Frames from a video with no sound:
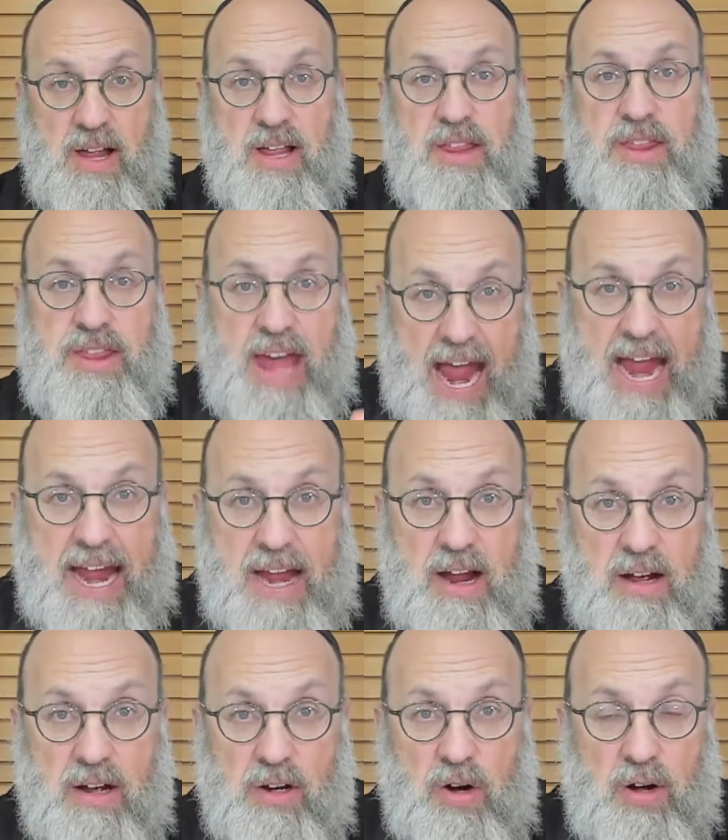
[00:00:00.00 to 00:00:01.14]

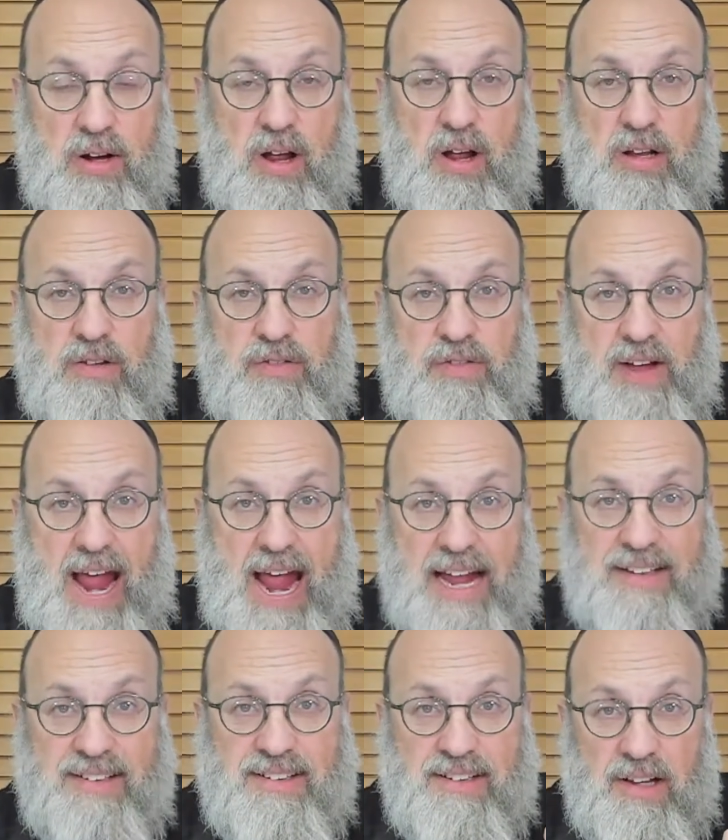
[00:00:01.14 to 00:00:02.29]
They could
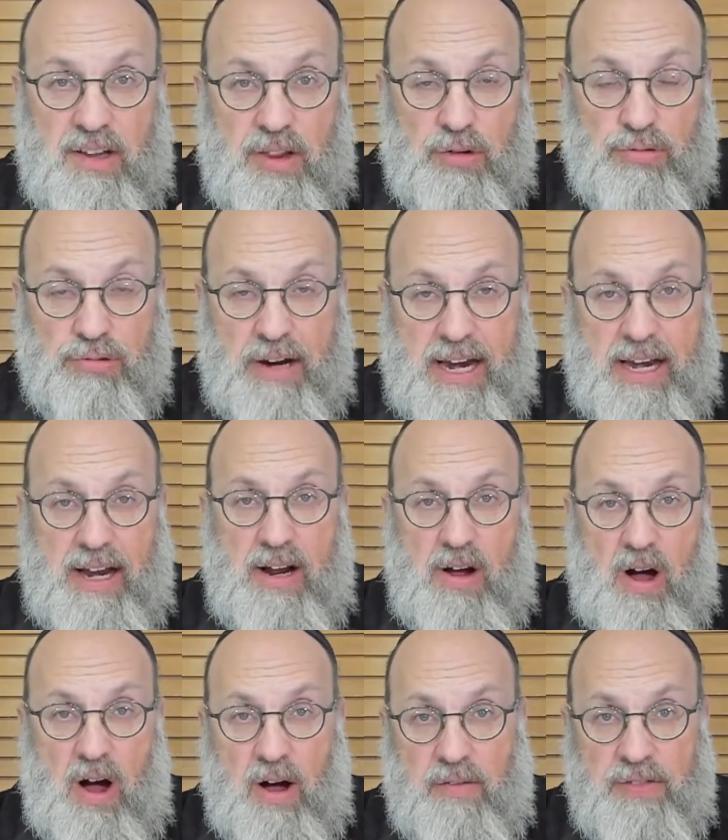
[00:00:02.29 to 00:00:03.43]
advance the reading
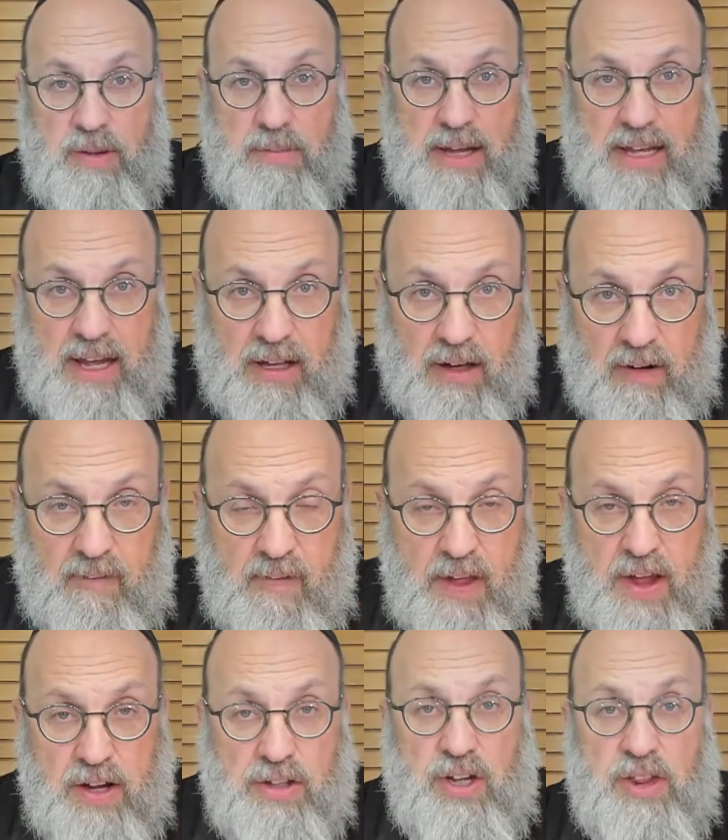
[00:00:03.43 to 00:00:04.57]
of the Megillah
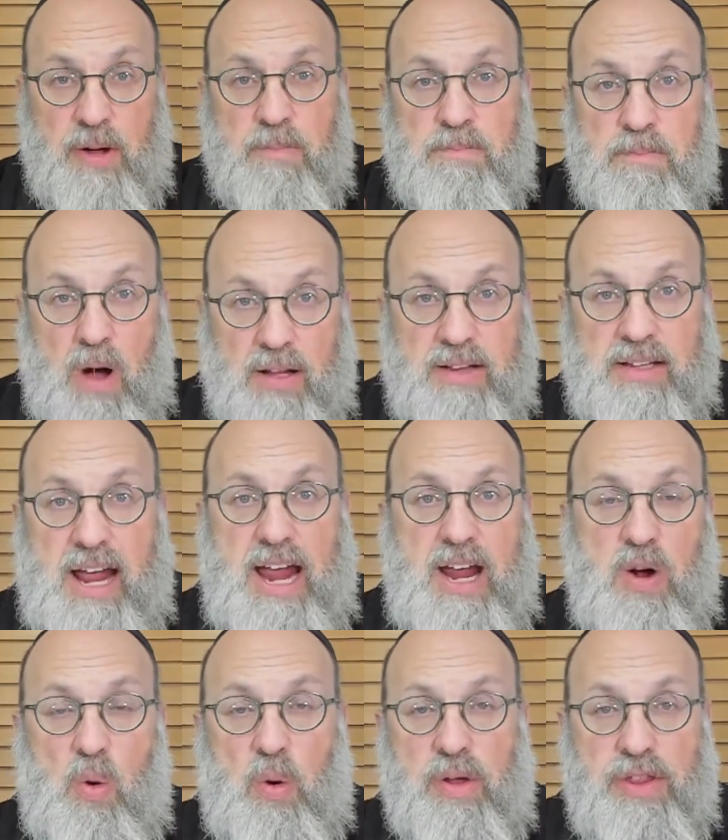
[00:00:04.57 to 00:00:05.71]
to the Monday
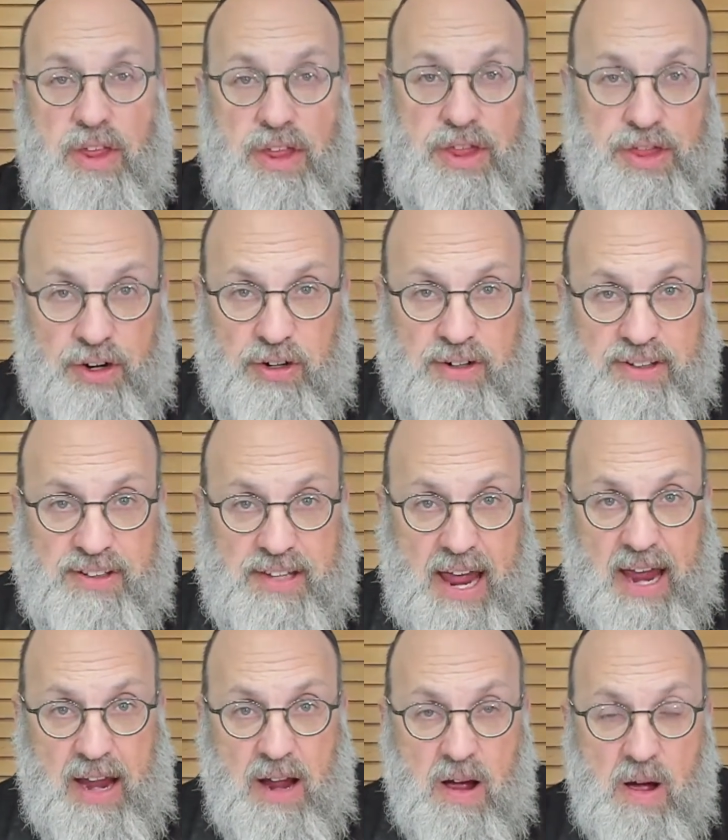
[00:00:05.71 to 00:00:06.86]
or the
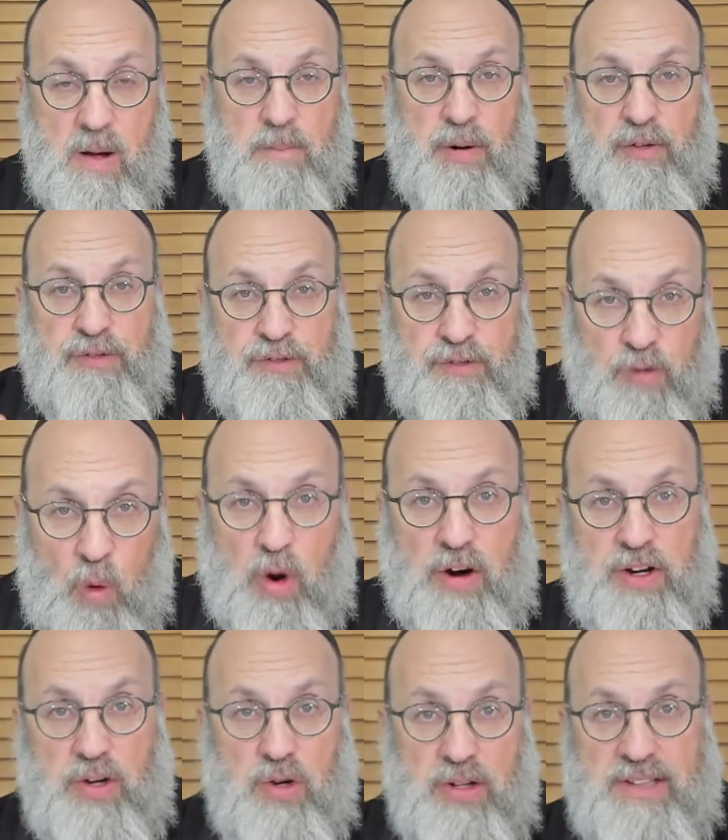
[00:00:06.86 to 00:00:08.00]
Thursday before
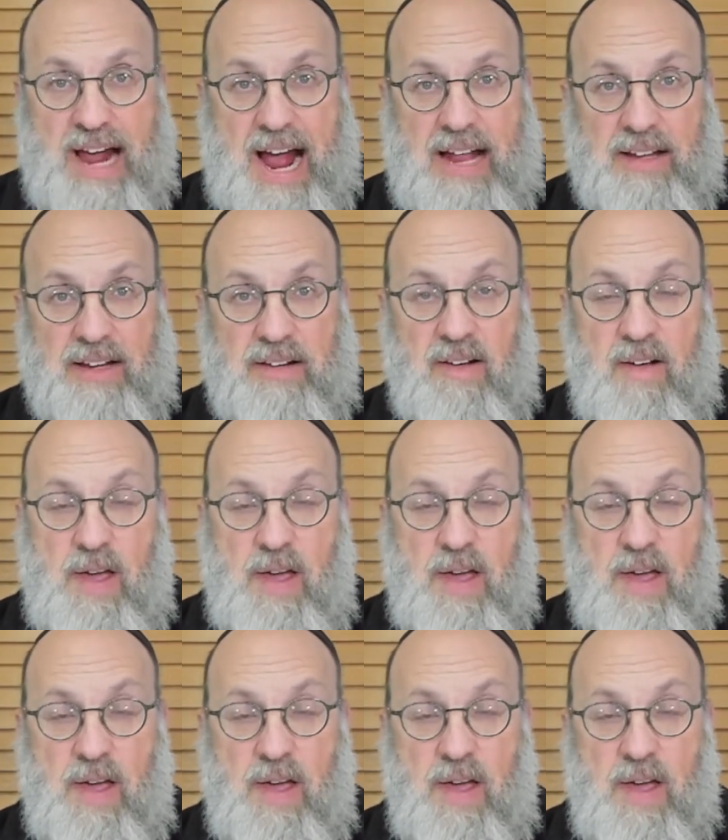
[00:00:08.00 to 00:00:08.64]
your Dalit,